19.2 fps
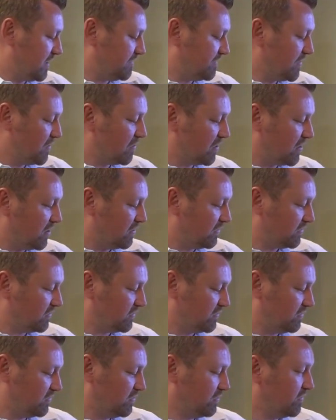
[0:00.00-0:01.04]
phone
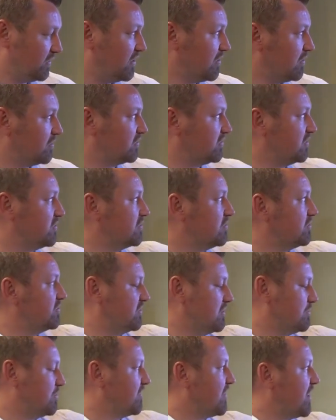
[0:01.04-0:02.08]
calls to the hosted
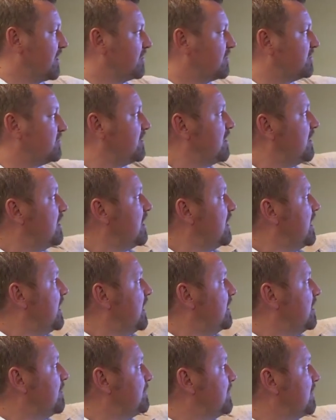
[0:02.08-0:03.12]
UC providers.
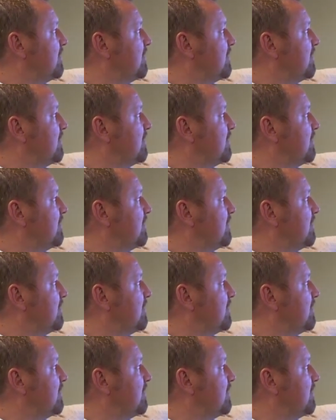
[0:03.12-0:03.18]
And up